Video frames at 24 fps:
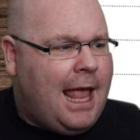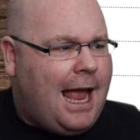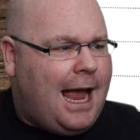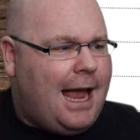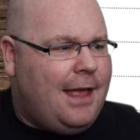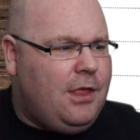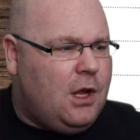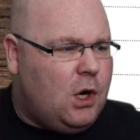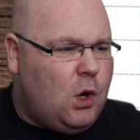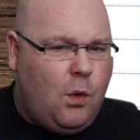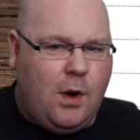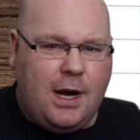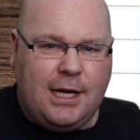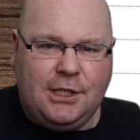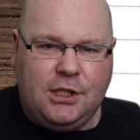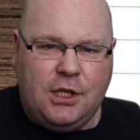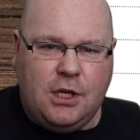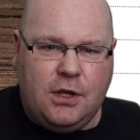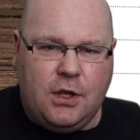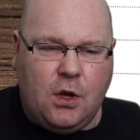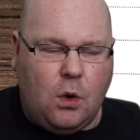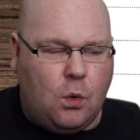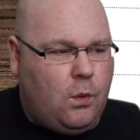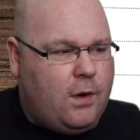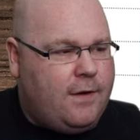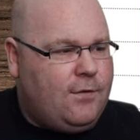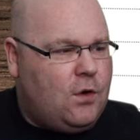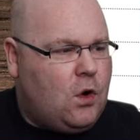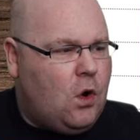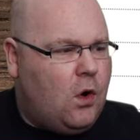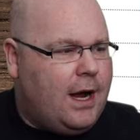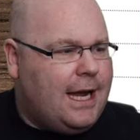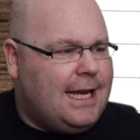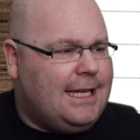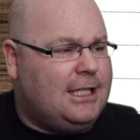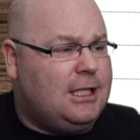And the question that we've
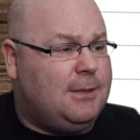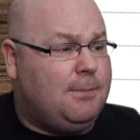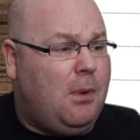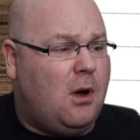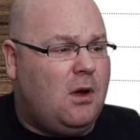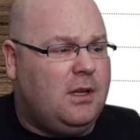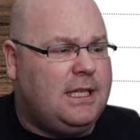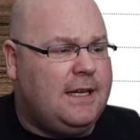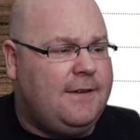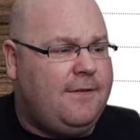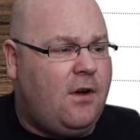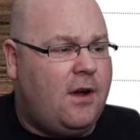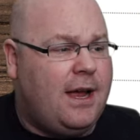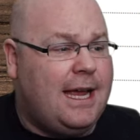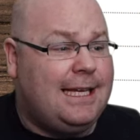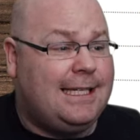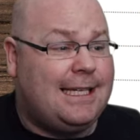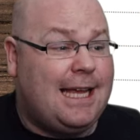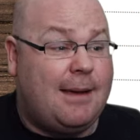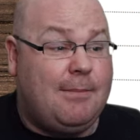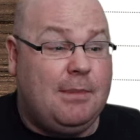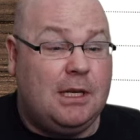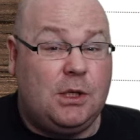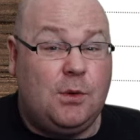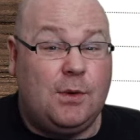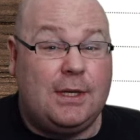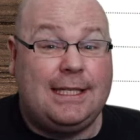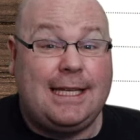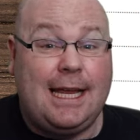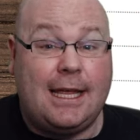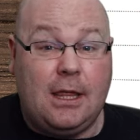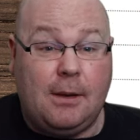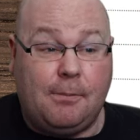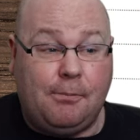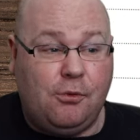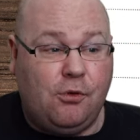got is Spotify is aiming to
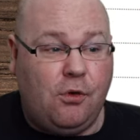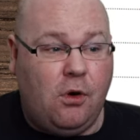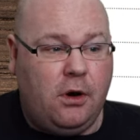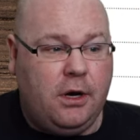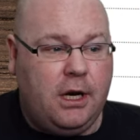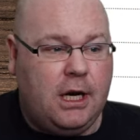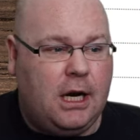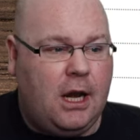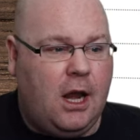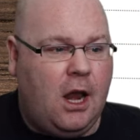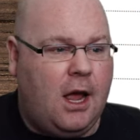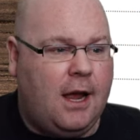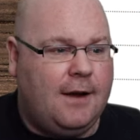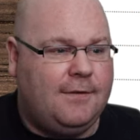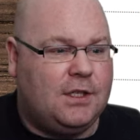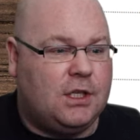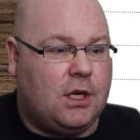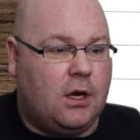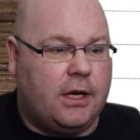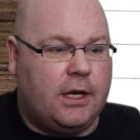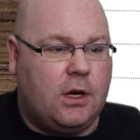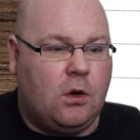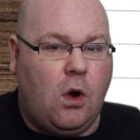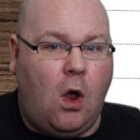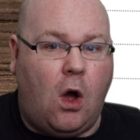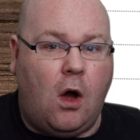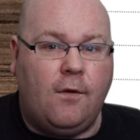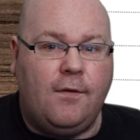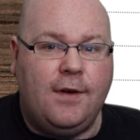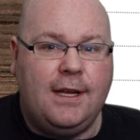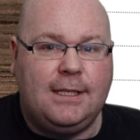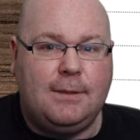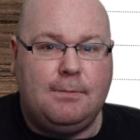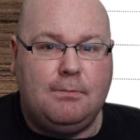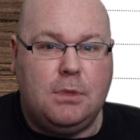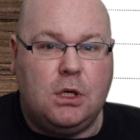extend the product lifecycle of
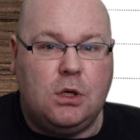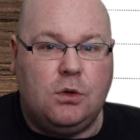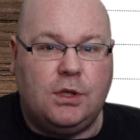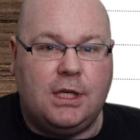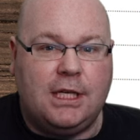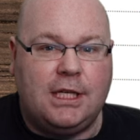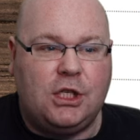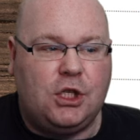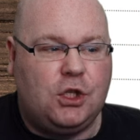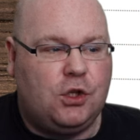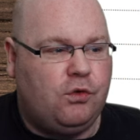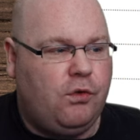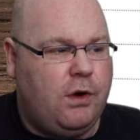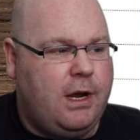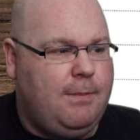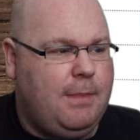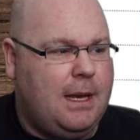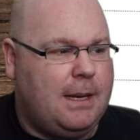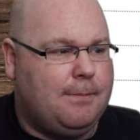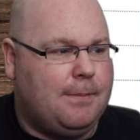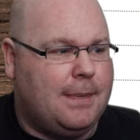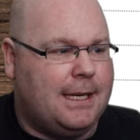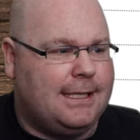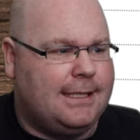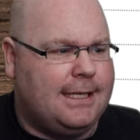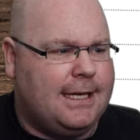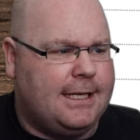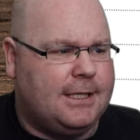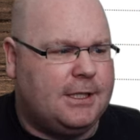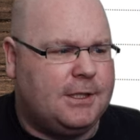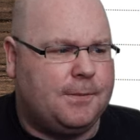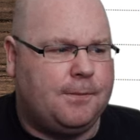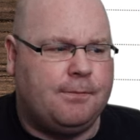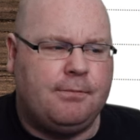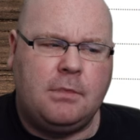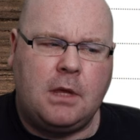its music streaming
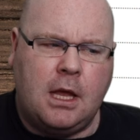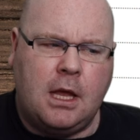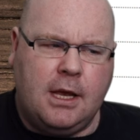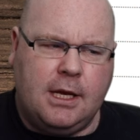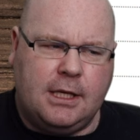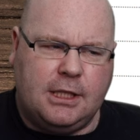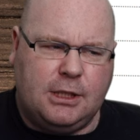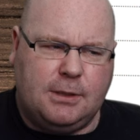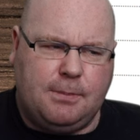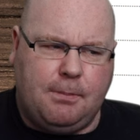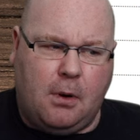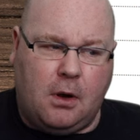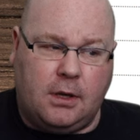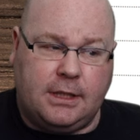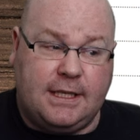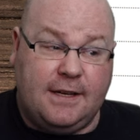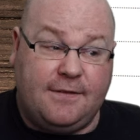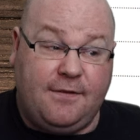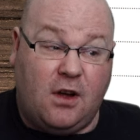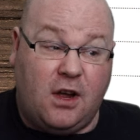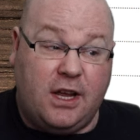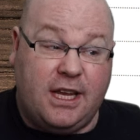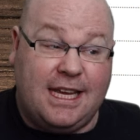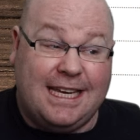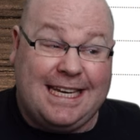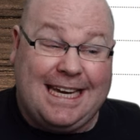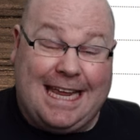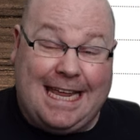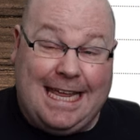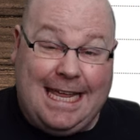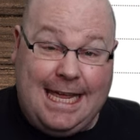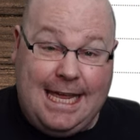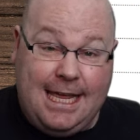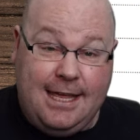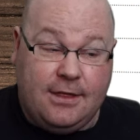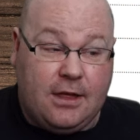business. Spotify could
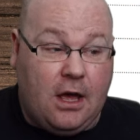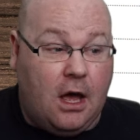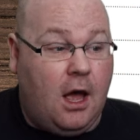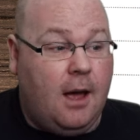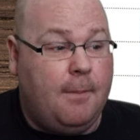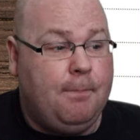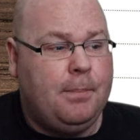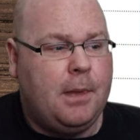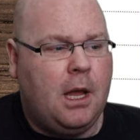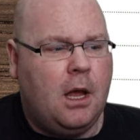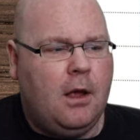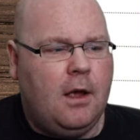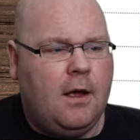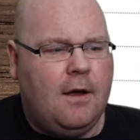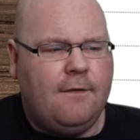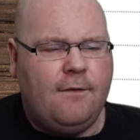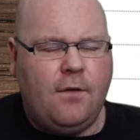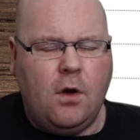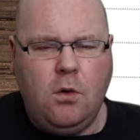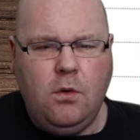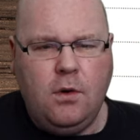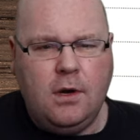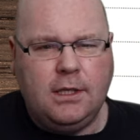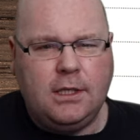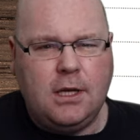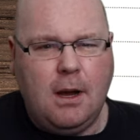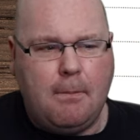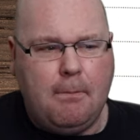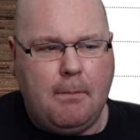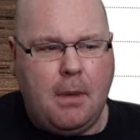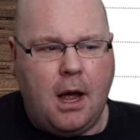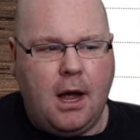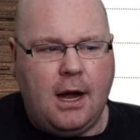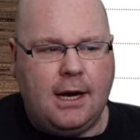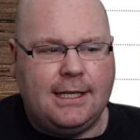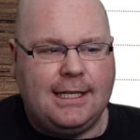either focus on
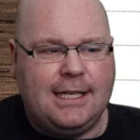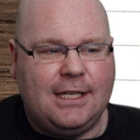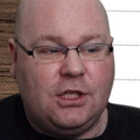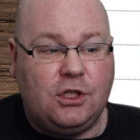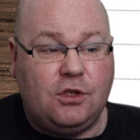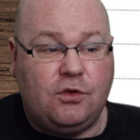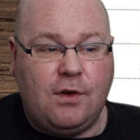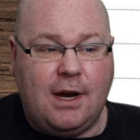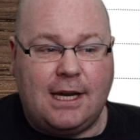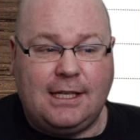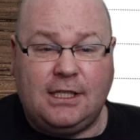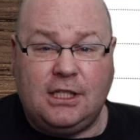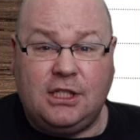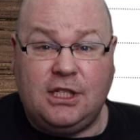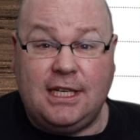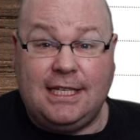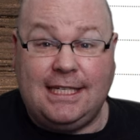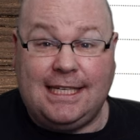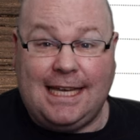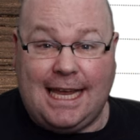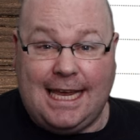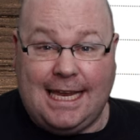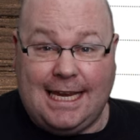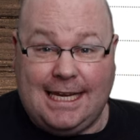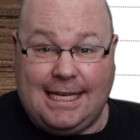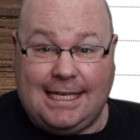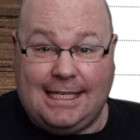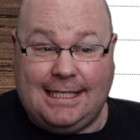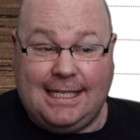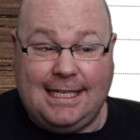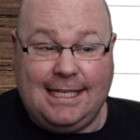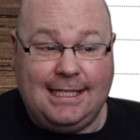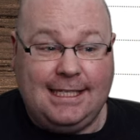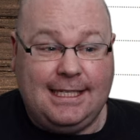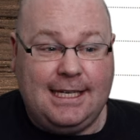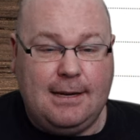marketing strategies in
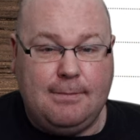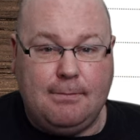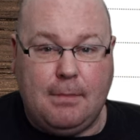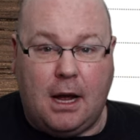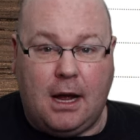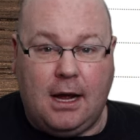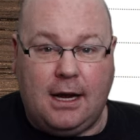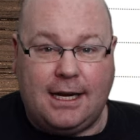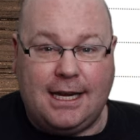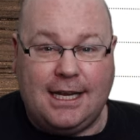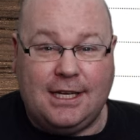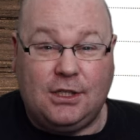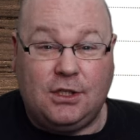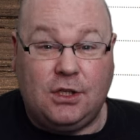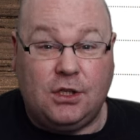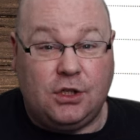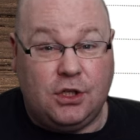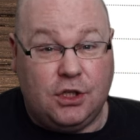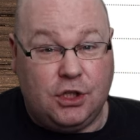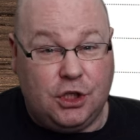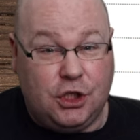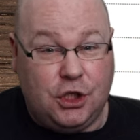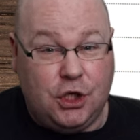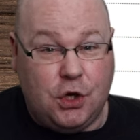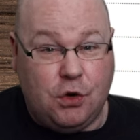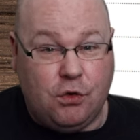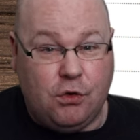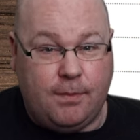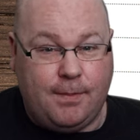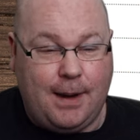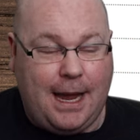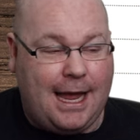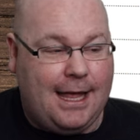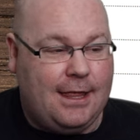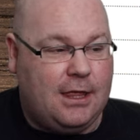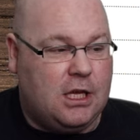existing markets such as
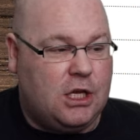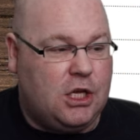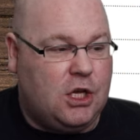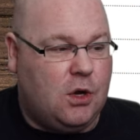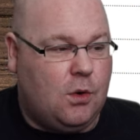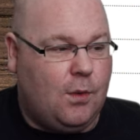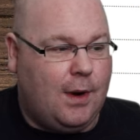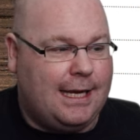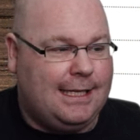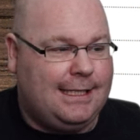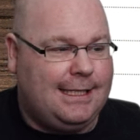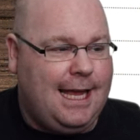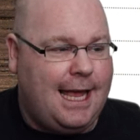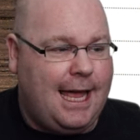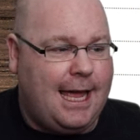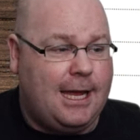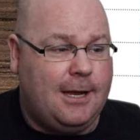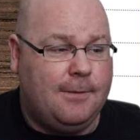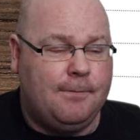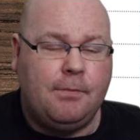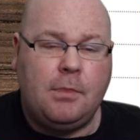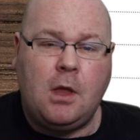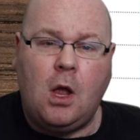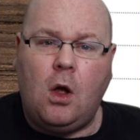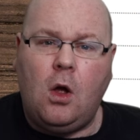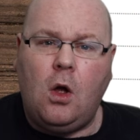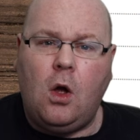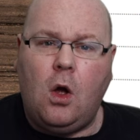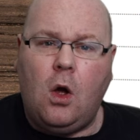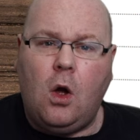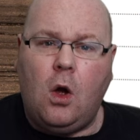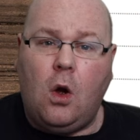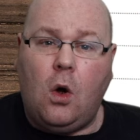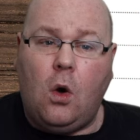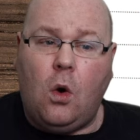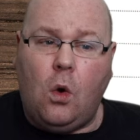Europe and the USA,
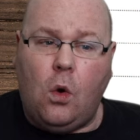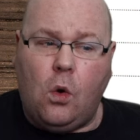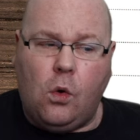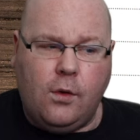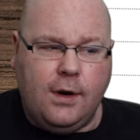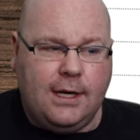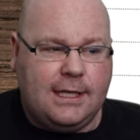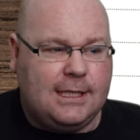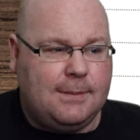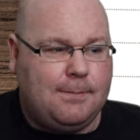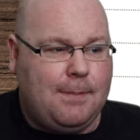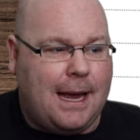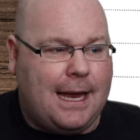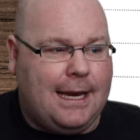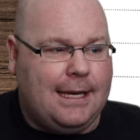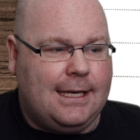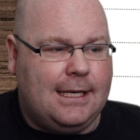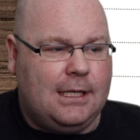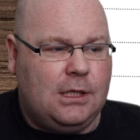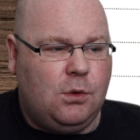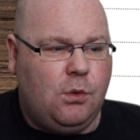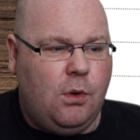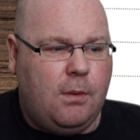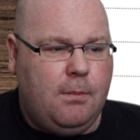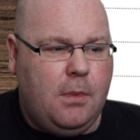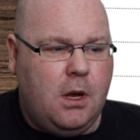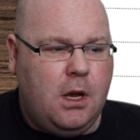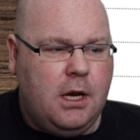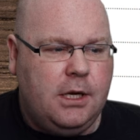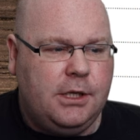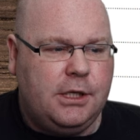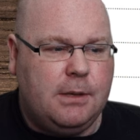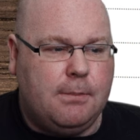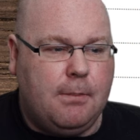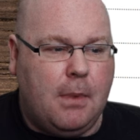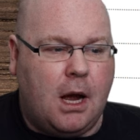or expand into
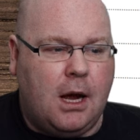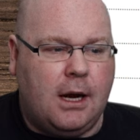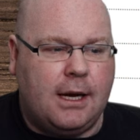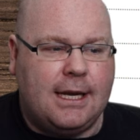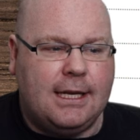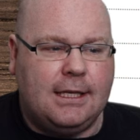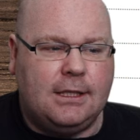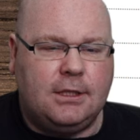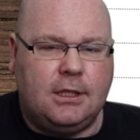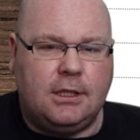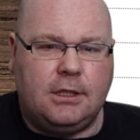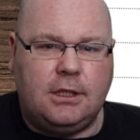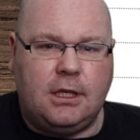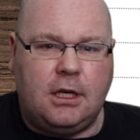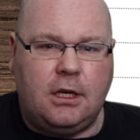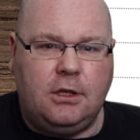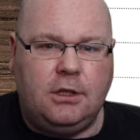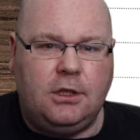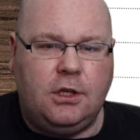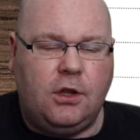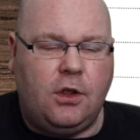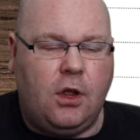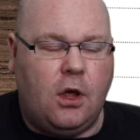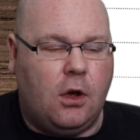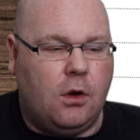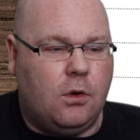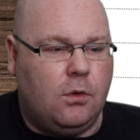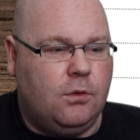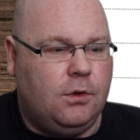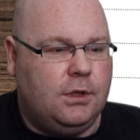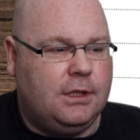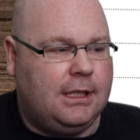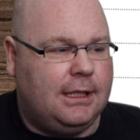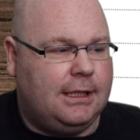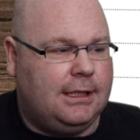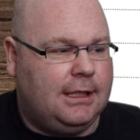emerging markets such as
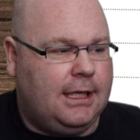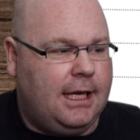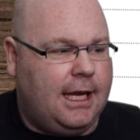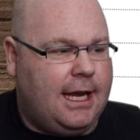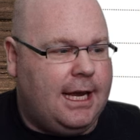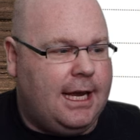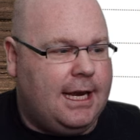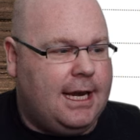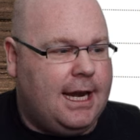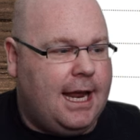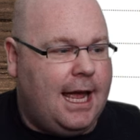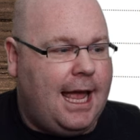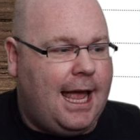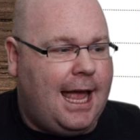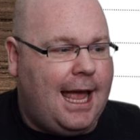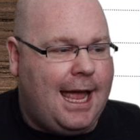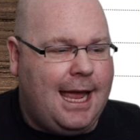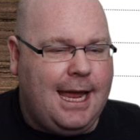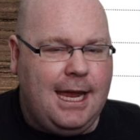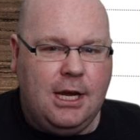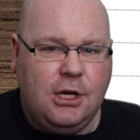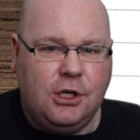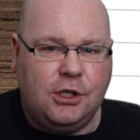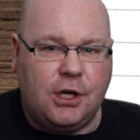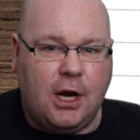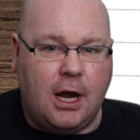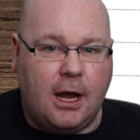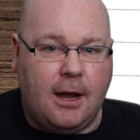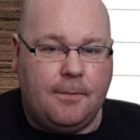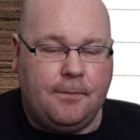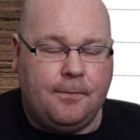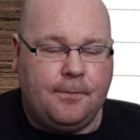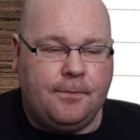those in Asia.